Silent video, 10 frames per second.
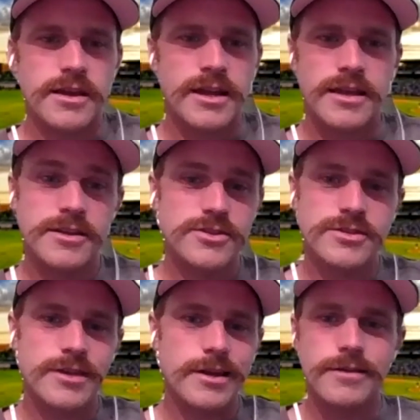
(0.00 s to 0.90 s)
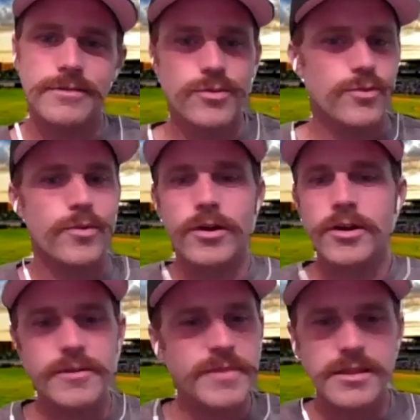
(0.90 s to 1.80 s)
And I think it's because like, we're going
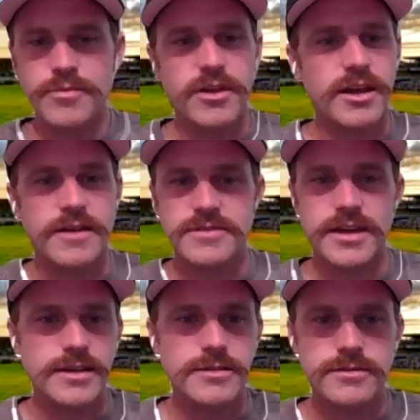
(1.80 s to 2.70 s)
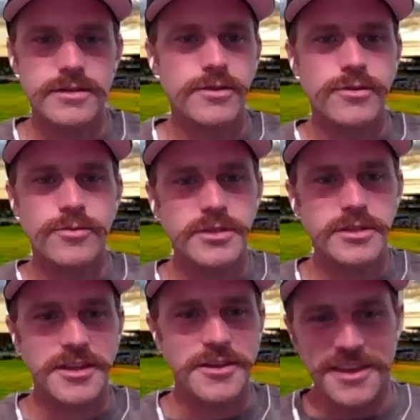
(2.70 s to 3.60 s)
to make the playoffs, guys. I don't know what to
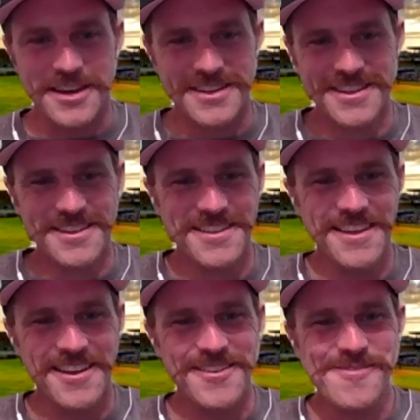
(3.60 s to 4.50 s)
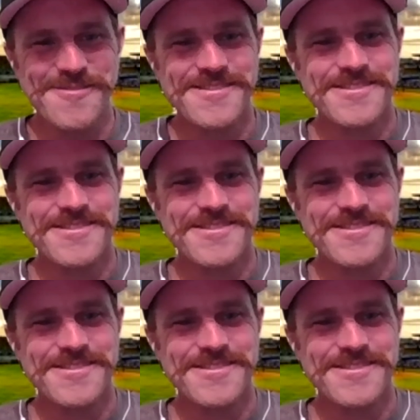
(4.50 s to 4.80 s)
tell you, you know?